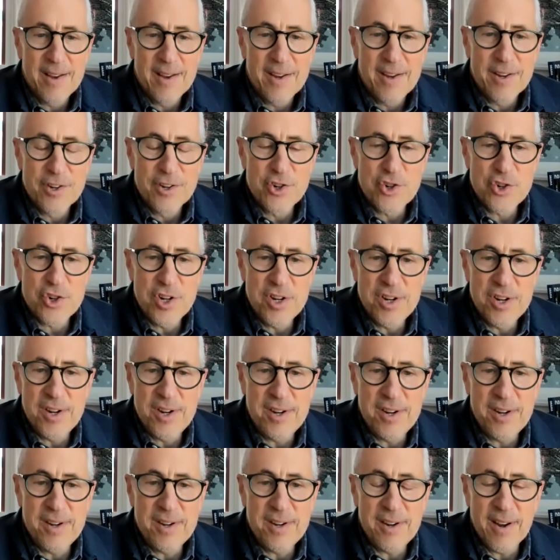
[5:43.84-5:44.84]

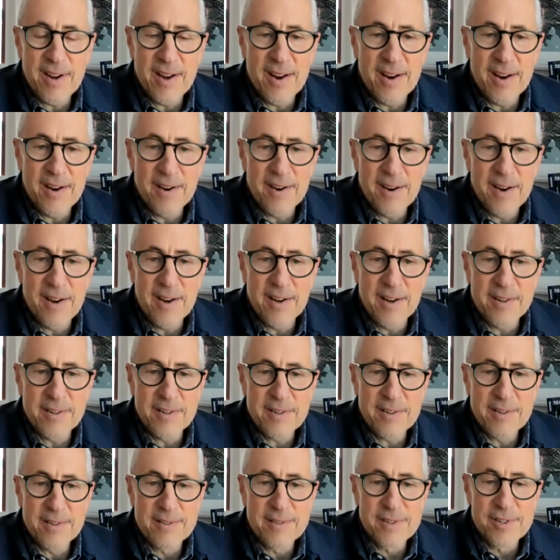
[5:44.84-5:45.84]
she
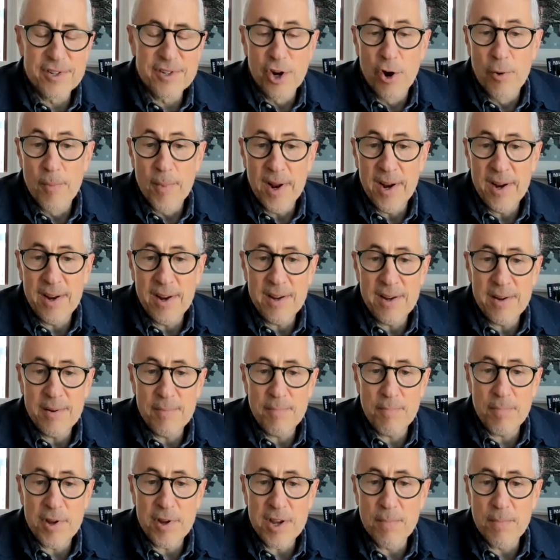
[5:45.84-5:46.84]
and so many
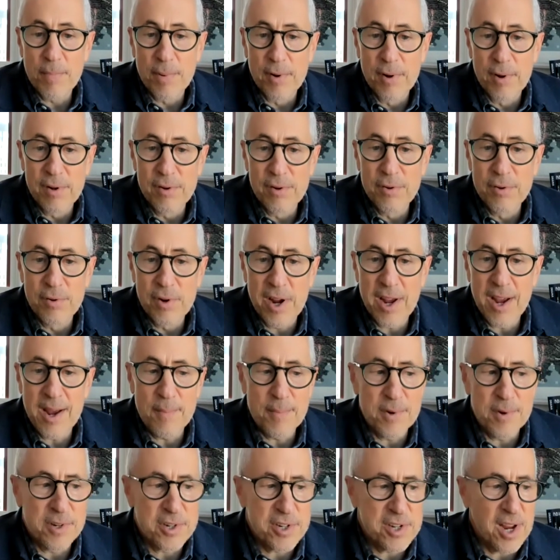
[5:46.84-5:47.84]
people who
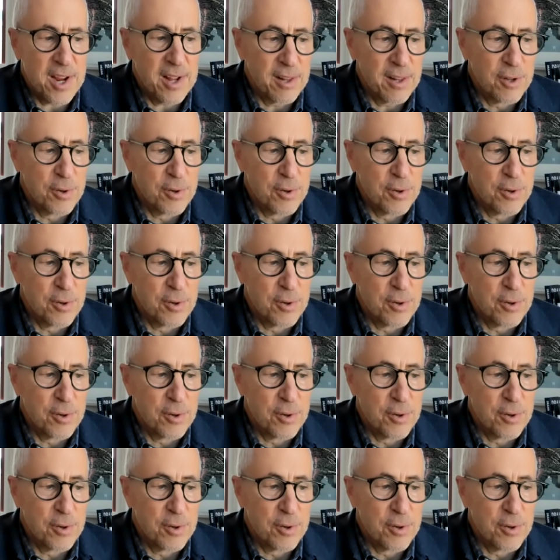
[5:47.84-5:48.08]
came to St.